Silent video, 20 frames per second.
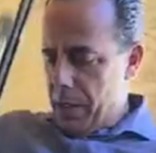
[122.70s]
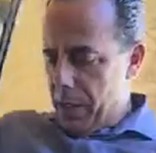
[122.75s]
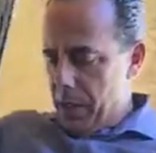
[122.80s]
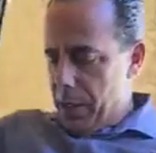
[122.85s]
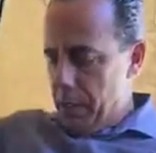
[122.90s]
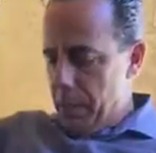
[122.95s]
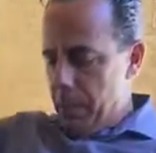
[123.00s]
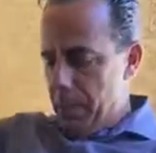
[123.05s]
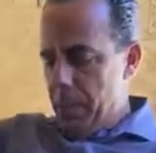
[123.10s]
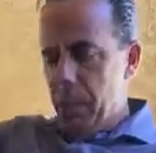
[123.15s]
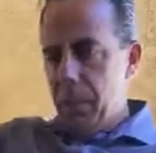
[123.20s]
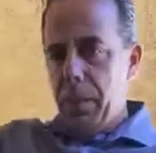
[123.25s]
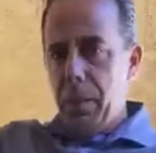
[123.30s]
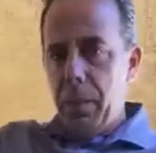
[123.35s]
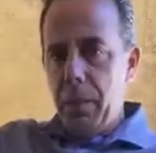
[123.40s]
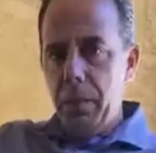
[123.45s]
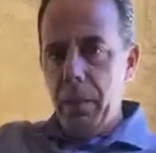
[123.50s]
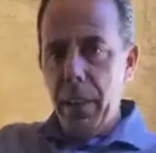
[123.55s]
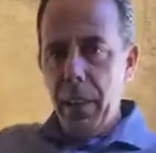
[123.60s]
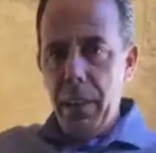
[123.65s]
Instead of
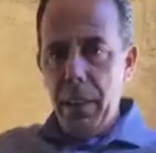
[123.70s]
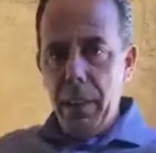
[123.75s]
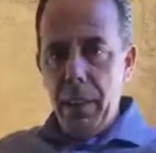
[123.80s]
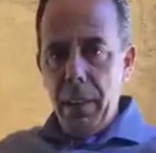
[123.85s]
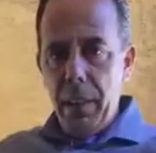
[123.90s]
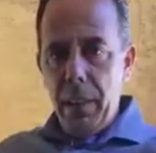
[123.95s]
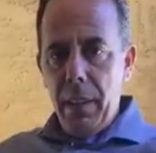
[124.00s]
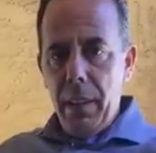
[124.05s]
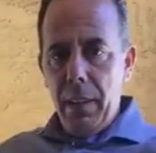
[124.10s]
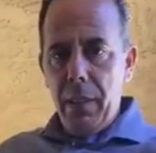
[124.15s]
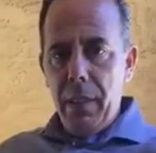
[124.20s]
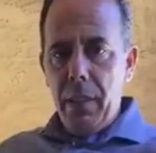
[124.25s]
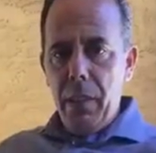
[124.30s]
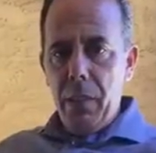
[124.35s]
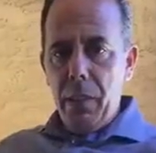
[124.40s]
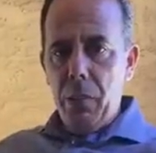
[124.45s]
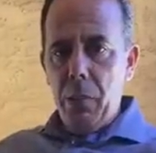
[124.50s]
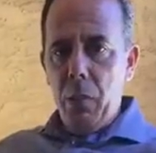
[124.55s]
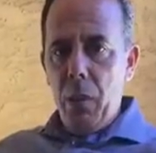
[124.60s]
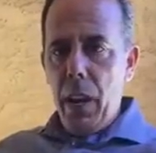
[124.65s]
putting them in
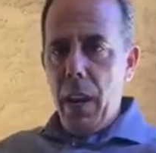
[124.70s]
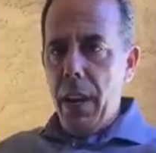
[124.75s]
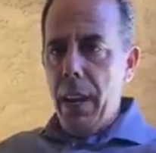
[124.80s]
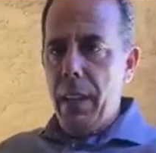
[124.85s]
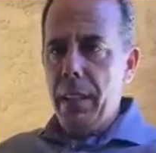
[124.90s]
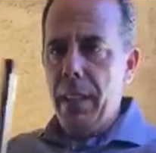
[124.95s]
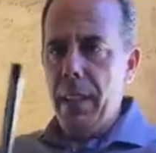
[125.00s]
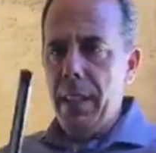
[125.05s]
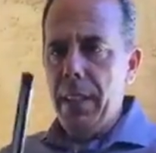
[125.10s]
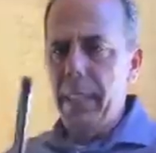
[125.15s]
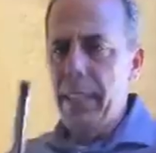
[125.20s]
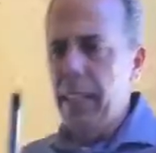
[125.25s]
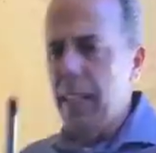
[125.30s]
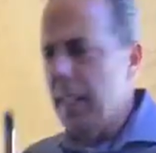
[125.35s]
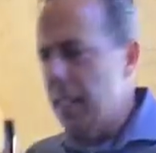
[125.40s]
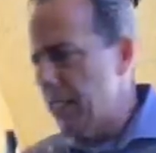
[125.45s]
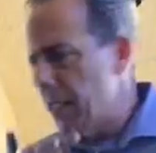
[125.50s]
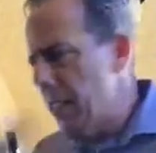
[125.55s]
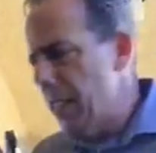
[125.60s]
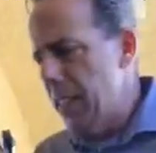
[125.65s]
this way, they
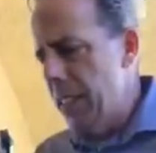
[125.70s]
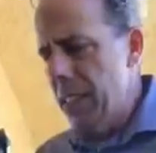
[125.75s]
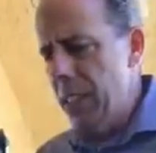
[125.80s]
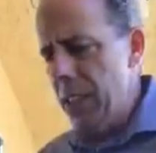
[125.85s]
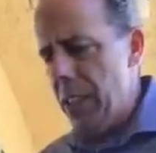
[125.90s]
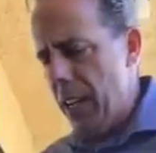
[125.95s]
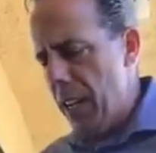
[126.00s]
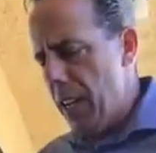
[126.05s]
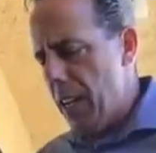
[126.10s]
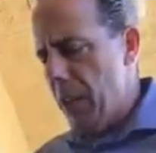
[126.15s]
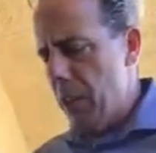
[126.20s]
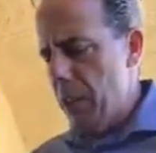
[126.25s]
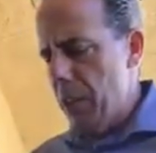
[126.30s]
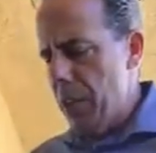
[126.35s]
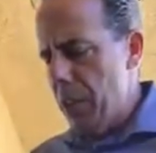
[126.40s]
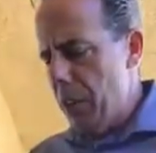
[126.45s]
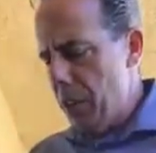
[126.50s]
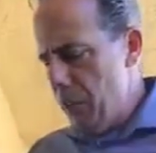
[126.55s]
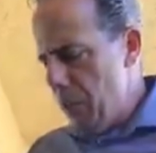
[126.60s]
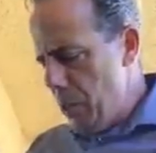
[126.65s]
just kind of,
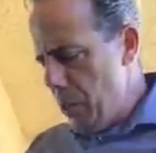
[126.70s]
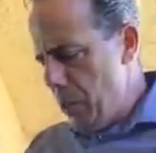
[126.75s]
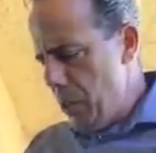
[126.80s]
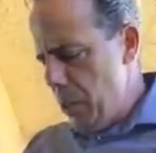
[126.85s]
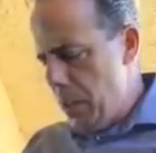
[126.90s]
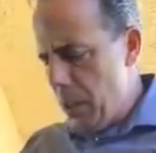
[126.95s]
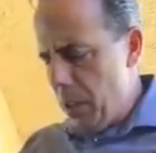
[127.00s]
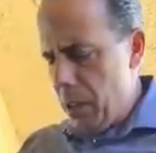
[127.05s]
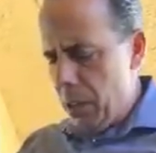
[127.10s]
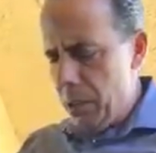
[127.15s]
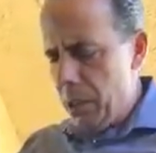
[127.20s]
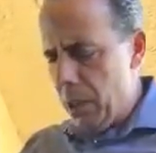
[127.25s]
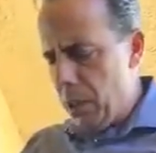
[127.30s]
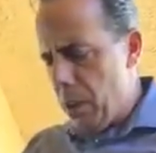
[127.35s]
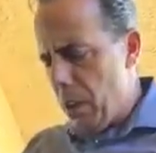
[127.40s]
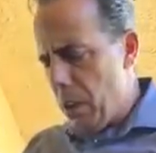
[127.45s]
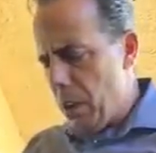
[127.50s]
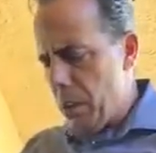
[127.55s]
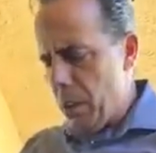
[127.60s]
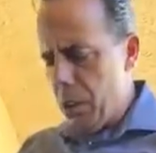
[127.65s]
when you're using the
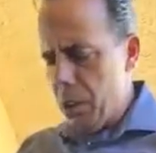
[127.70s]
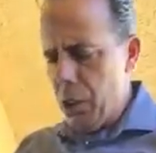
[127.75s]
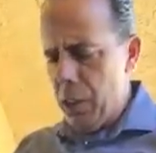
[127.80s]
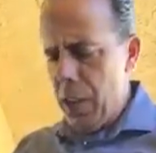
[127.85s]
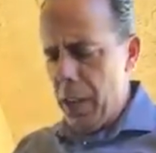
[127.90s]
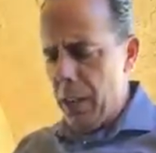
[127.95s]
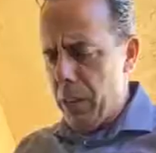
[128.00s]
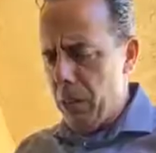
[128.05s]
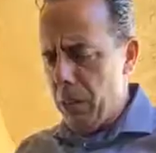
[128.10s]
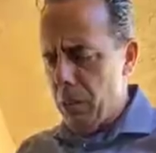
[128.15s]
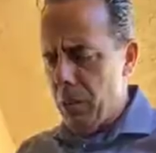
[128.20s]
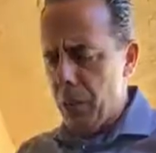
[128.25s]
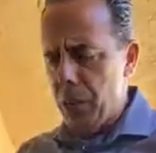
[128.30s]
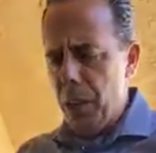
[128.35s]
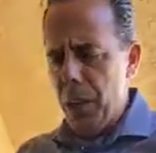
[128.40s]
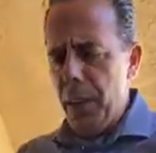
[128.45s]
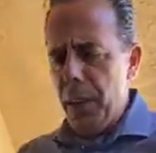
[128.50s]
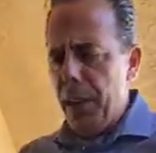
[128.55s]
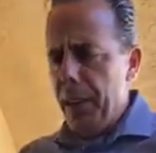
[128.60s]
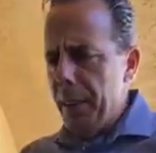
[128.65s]
longer channels,
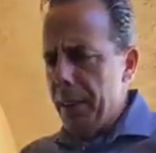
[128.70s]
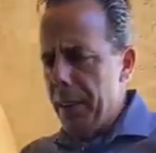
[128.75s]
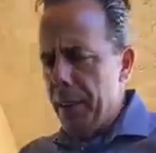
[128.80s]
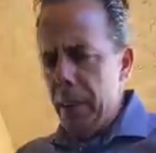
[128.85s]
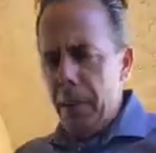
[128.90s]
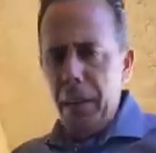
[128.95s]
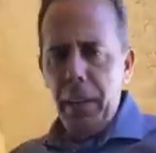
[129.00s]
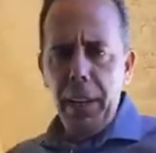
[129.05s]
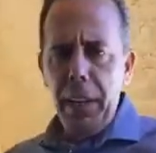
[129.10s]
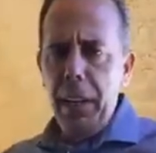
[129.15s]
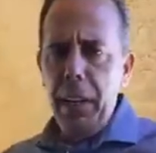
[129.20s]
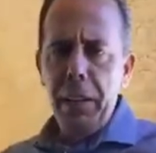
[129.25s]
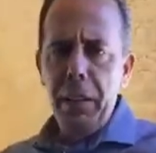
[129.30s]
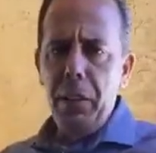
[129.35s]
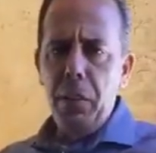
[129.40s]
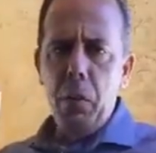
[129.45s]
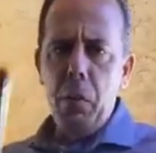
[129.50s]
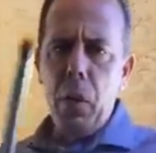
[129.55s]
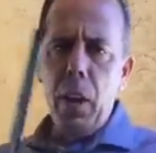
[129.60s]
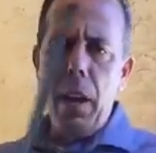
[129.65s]
they're going to get in
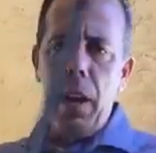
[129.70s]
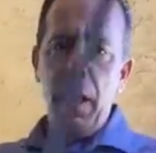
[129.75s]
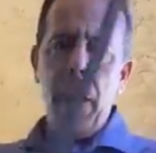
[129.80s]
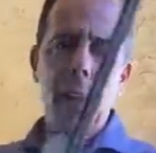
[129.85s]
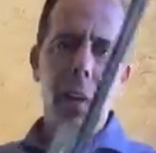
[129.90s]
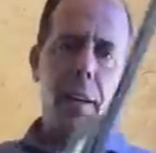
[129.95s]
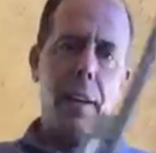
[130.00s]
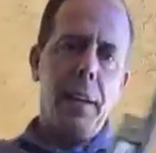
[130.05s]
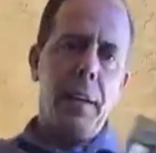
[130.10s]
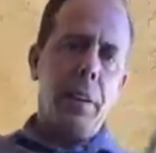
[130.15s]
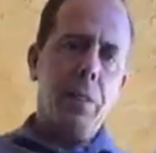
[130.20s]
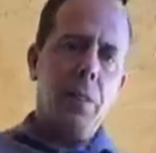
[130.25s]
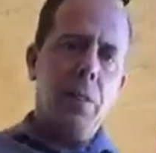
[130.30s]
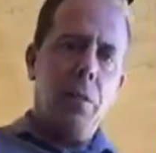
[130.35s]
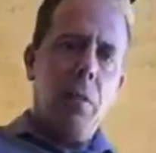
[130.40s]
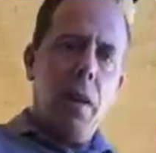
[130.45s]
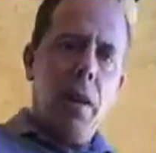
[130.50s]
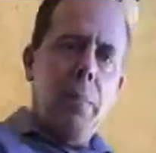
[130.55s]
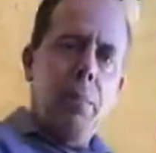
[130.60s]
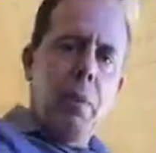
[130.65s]
your way.
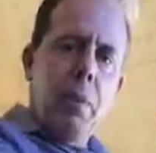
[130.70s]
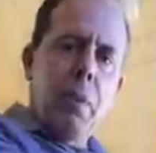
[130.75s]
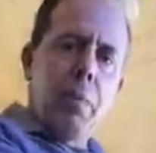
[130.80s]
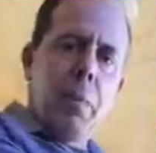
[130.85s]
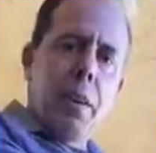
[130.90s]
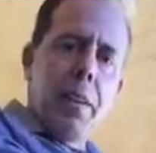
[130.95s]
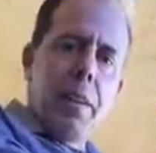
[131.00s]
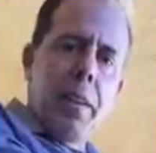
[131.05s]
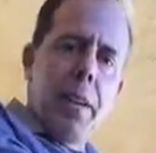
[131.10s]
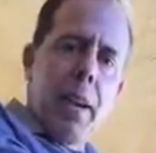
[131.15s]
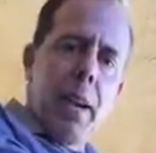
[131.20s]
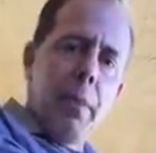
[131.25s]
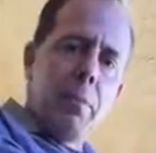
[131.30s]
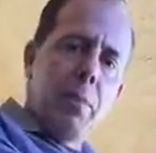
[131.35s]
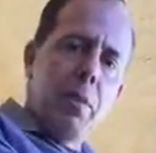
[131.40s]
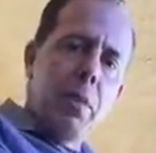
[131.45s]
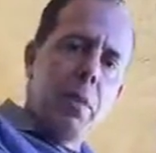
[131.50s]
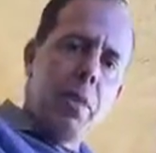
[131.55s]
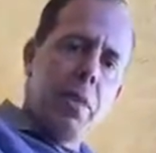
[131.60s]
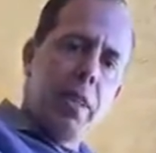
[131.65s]
So I put them on the
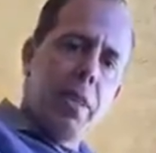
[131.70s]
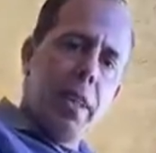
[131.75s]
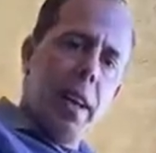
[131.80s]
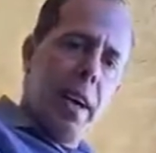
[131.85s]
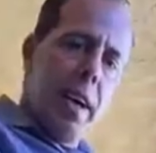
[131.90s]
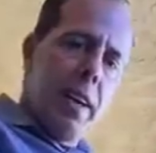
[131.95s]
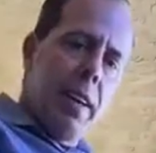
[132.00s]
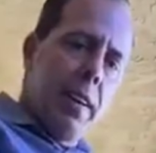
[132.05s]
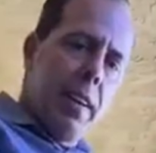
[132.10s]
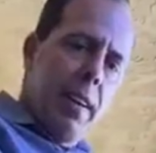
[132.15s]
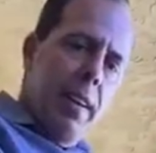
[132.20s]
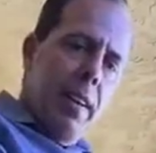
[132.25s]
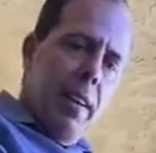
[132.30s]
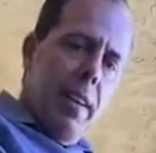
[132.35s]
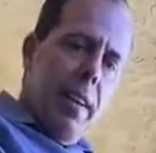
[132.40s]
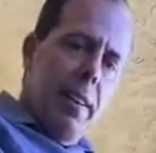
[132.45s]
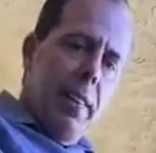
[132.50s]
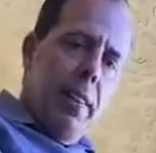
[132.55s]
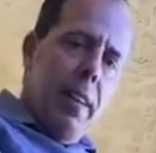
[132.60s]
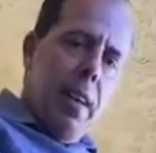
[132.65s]
opposite side,
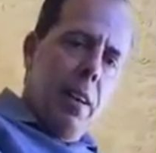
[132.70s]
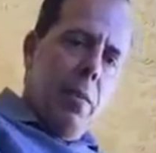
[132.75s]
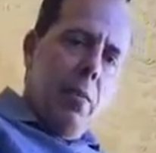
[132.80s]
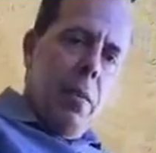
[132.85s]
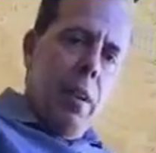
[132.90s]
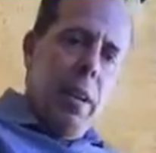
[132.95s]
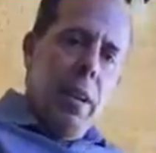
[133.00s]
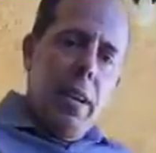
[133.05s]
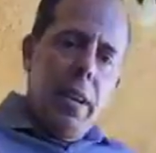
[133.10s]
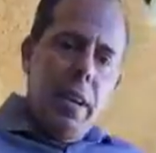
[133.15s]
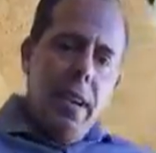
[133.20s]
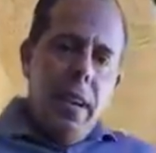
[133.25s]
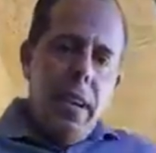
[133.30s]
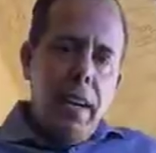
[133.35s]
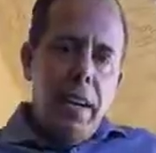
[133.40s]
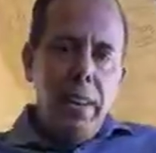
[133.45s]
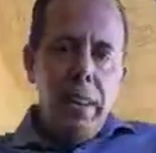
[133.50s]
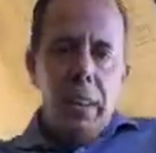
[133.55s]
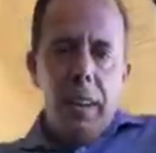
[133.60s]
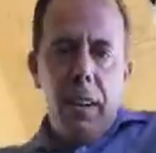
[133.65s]
and that way it
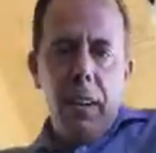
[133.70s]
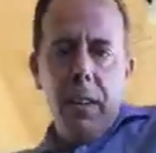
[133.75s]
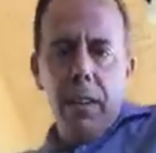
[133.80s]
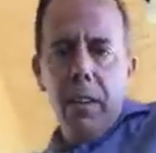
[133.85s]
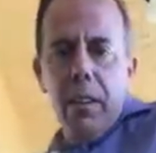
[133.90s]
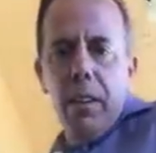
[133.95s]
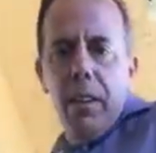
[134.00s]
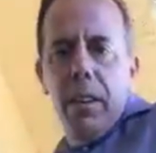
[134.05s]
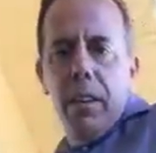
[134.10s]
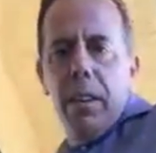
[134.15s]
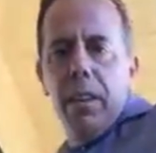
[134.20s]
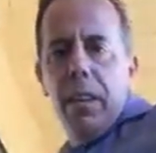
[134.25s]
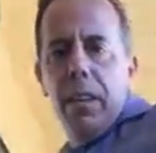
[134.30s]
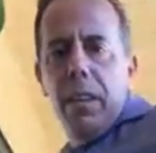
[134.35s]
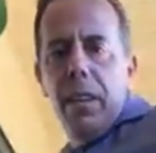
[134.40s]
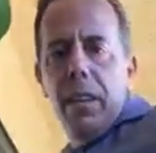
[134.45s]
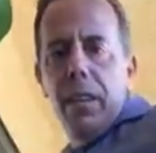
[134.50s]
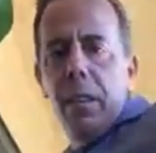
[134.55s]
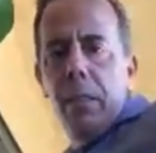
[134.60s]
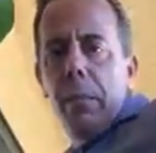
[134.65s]
hangs out
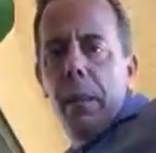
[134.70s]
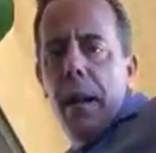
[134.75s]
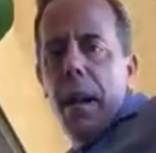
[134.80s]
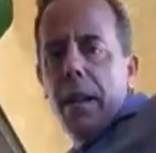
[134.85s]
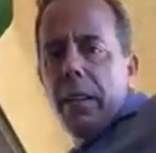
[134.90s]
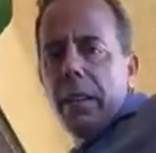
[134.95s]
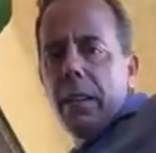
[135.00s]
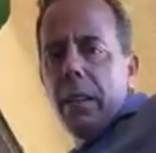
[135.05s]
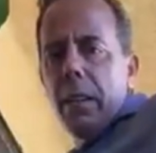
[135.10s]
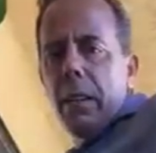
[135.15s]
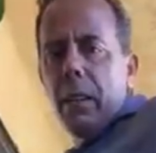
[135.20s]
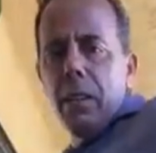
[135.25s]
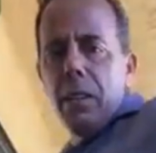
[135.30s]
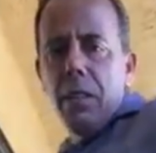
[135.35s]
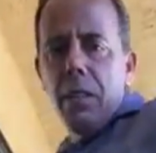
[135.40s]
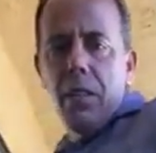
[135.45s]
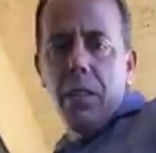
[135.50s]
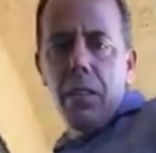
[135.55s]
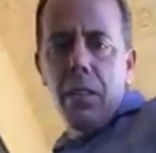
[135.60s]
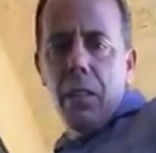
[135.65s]
in the back there and
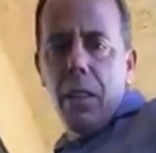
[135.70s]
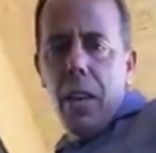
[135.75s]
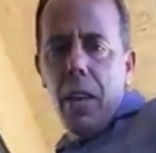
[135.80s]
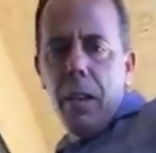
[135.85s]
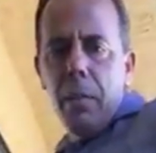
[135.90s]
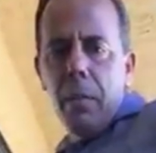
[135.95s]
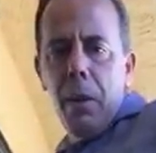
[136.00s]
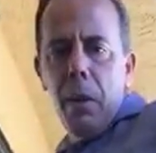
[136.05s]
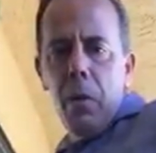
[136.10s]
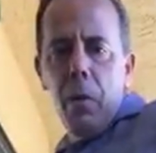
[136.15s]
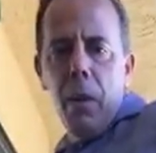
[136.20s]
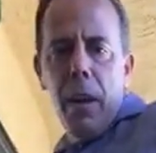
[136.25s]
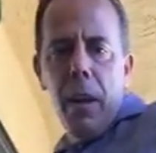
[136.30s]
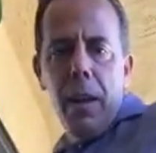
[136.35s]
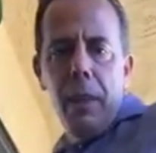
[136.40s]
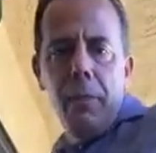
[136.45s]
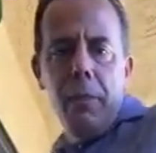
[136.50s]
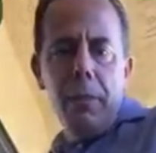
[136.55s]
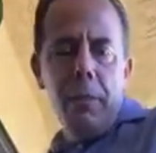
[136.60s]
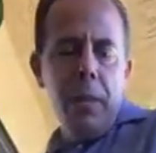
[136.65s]
it's just out of my
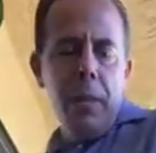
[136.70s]
way.